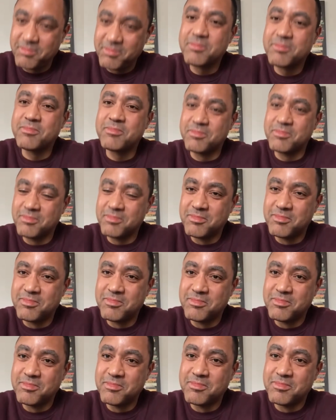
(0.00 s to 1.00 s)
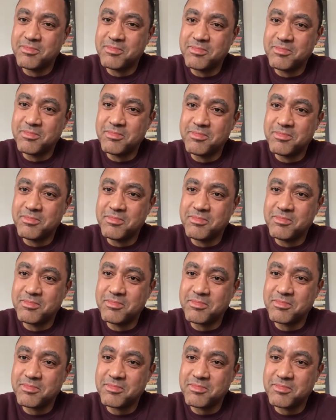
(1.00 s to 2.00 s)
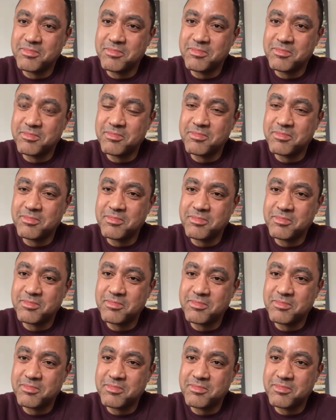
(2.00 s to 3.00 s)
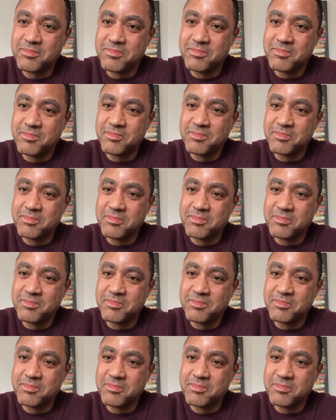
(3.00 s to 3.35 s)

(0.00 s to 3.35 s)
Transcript: (silent)